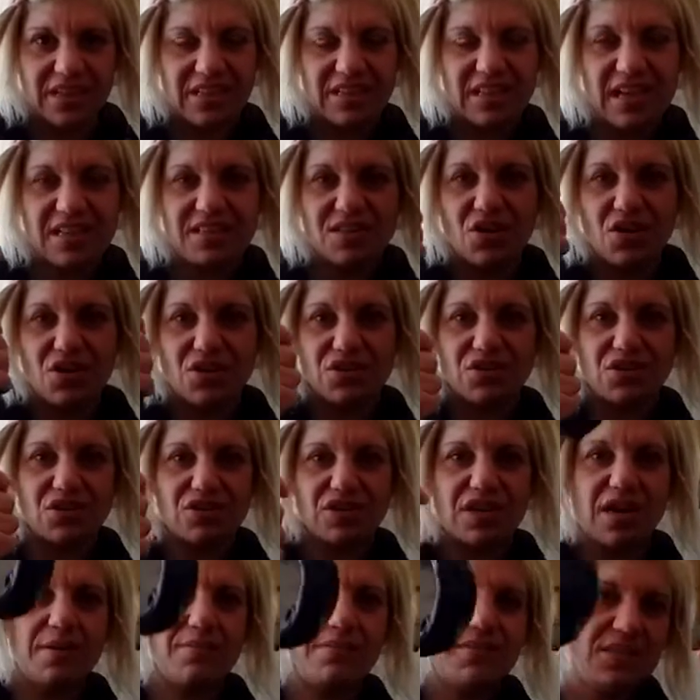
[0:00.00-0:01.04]
That's also
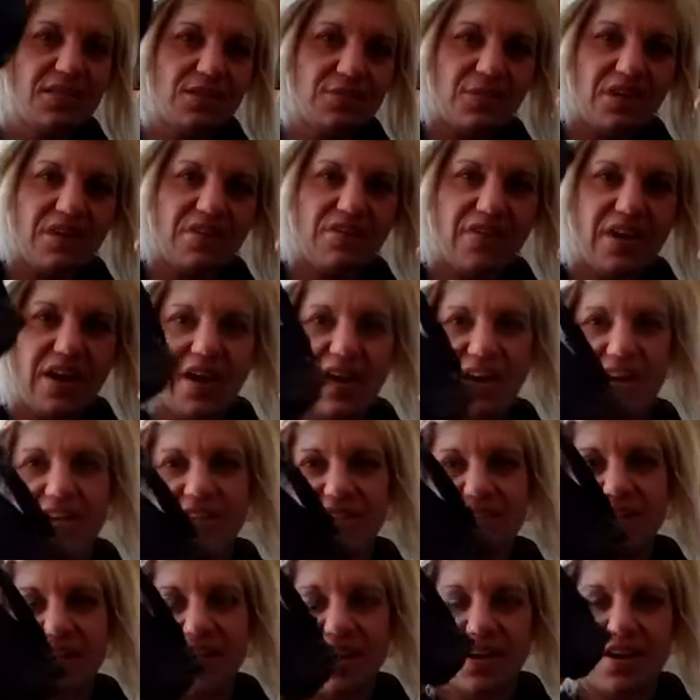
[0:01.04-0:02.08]
dubs as my fire
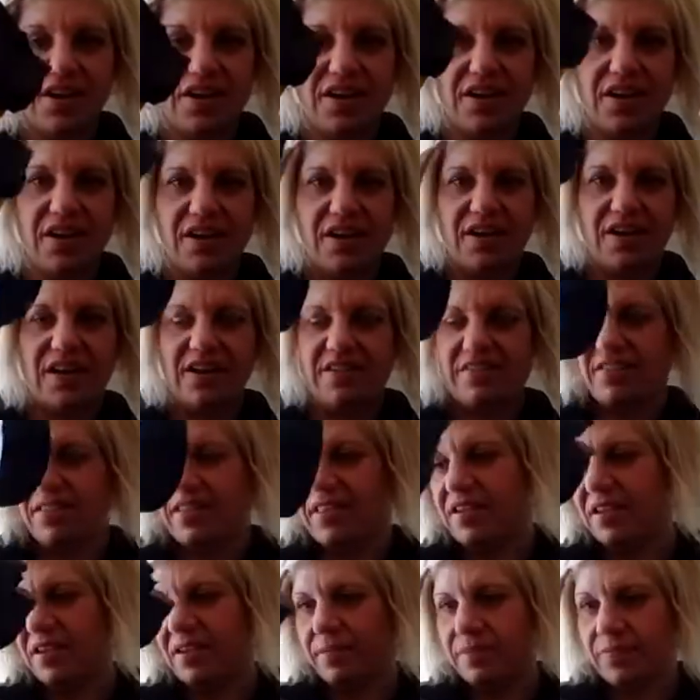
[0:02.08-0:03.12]
starter and
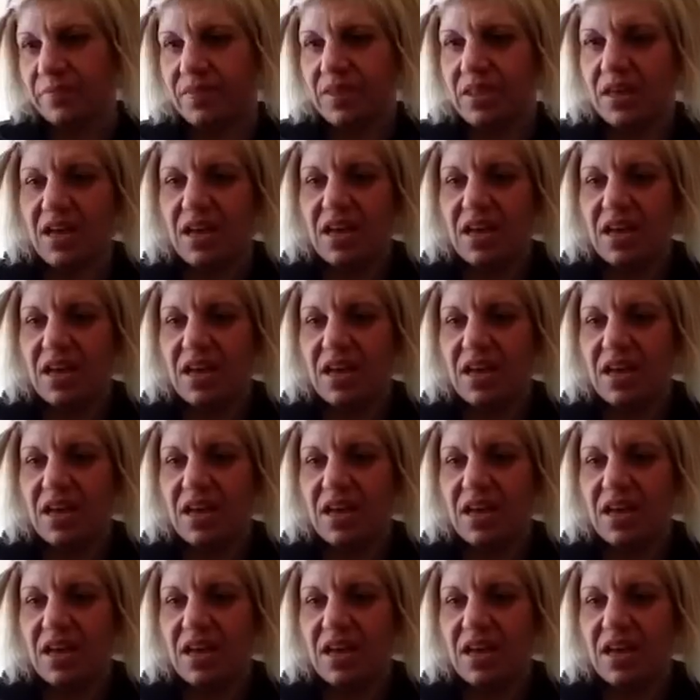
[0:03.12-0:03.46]
everything.